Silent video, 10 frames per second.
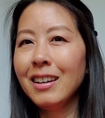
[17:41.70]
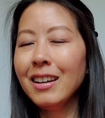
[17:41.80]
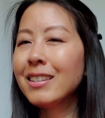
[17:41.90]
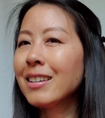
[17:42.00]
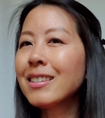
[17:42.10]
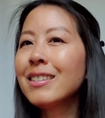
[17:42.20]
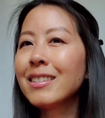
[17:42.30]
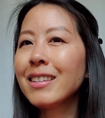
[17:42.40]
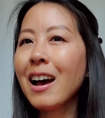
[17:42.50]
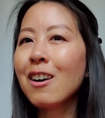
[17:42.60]
it doesn't
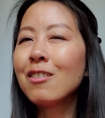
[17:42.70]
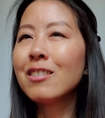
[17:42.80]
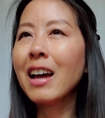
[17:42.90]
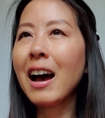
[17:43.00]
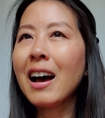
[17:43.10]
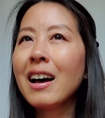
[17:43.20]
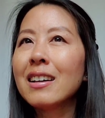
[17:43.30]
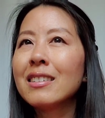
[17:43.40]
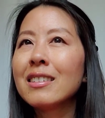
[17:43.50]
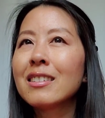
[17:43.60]
sound
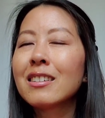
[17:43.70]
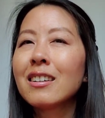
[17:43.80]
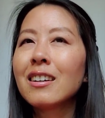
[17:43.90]
as